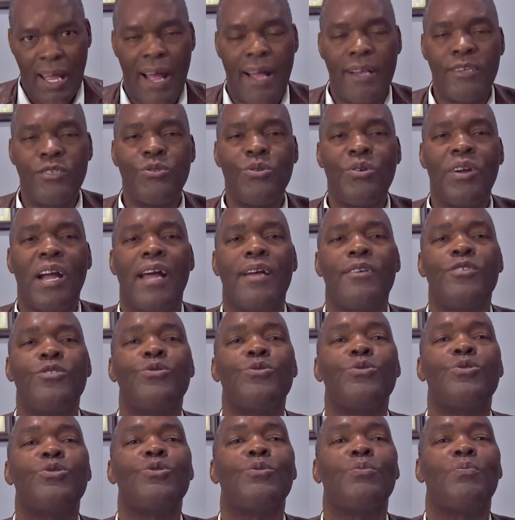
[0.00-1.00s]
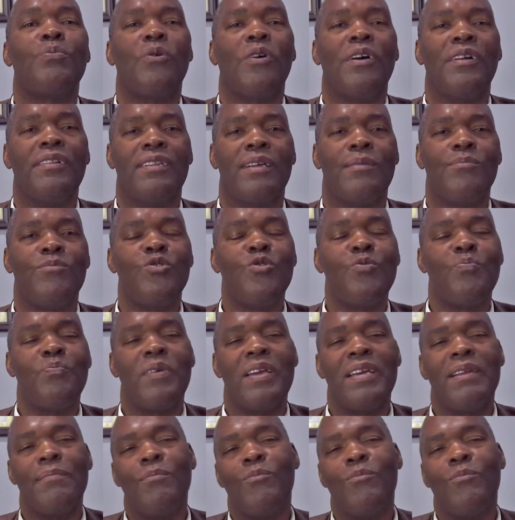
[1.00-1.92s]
As long as you support them, you pay